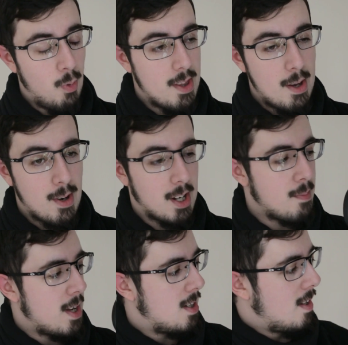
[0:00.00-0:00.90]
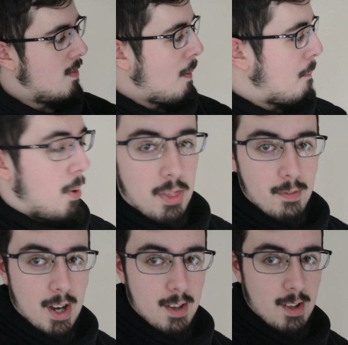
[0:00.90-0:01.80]
what they recommend is put
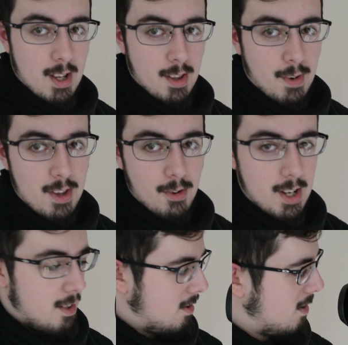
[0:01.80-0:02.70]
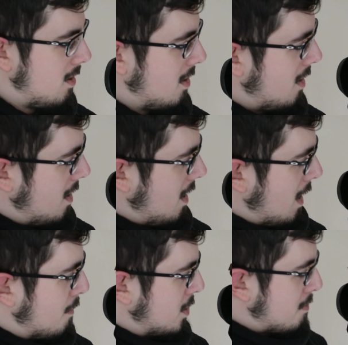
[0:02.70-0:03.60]
the visor in
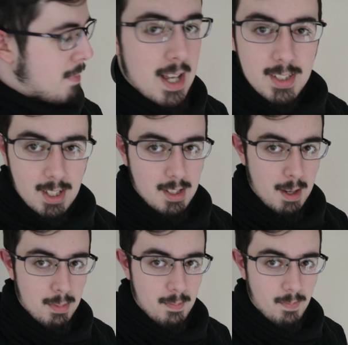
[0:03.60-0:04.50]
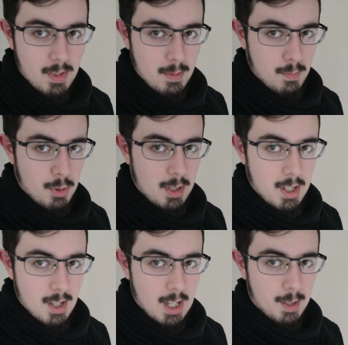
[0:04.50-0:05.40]
and put some masking tape between the